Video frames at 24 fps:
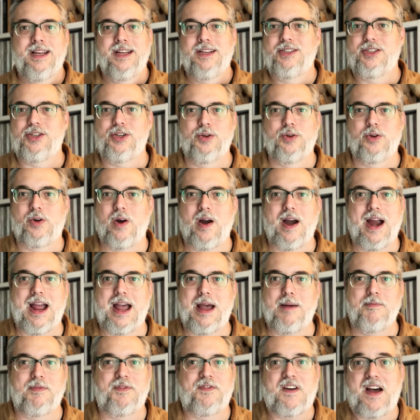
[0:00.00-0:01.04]
to
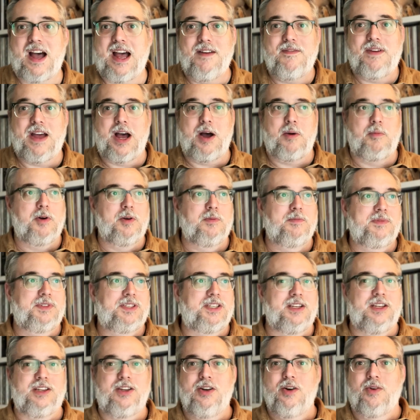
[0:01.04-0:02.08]
grab 5 albums
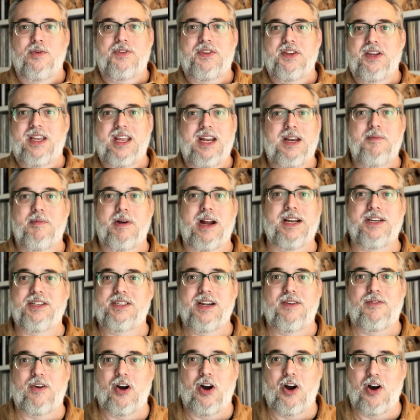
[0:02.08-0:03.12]
that you don't think anybody's
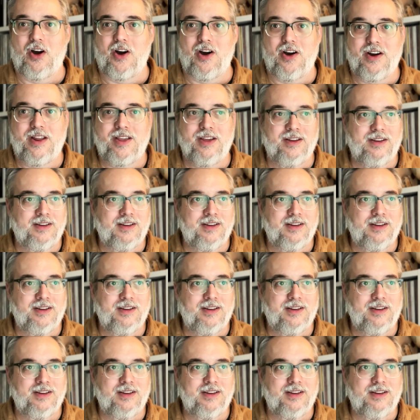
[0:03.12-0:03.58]
ever heard.